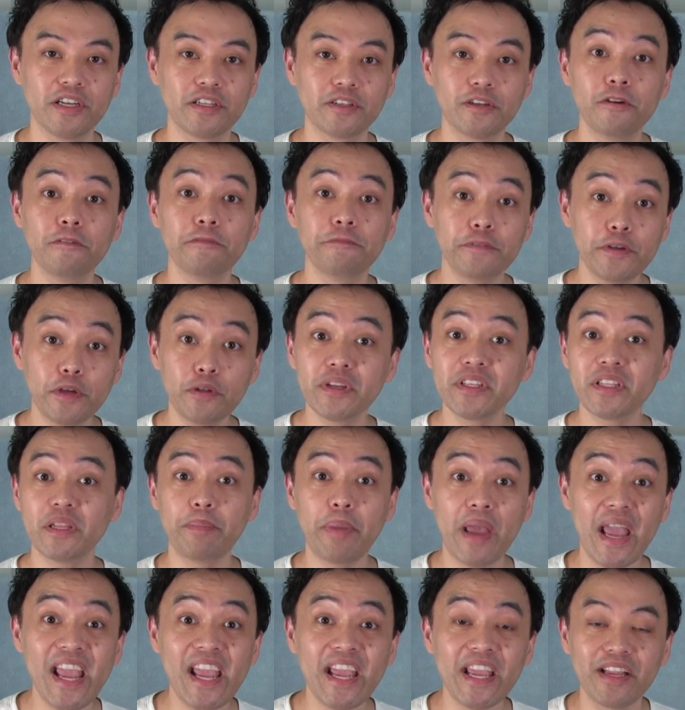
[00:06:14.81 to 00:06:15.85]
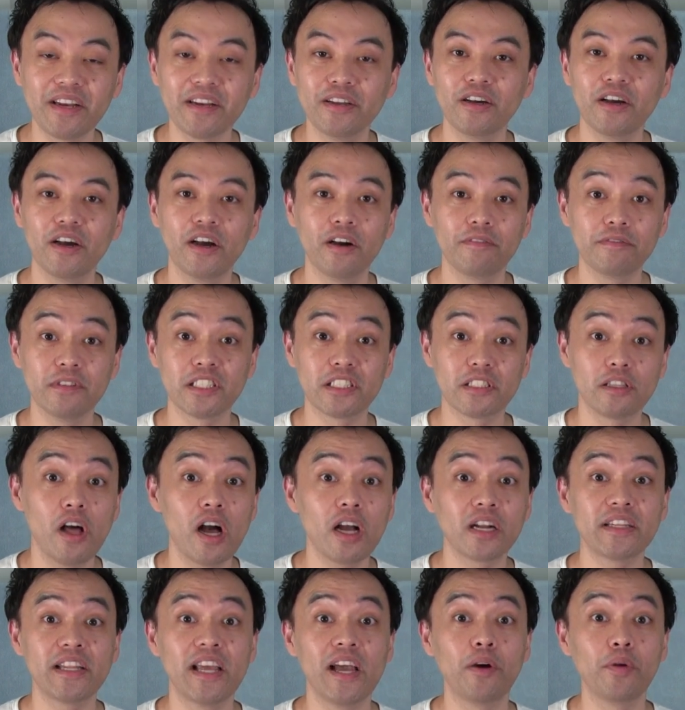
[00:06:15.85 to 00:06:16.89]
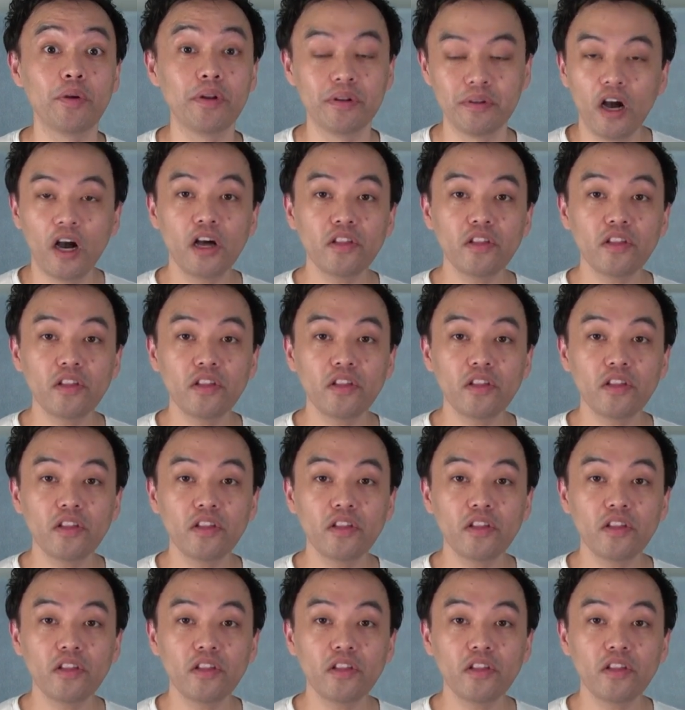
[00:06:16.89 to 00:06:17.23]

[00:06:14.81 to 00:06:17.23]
They're feeling the pain of this lockdown.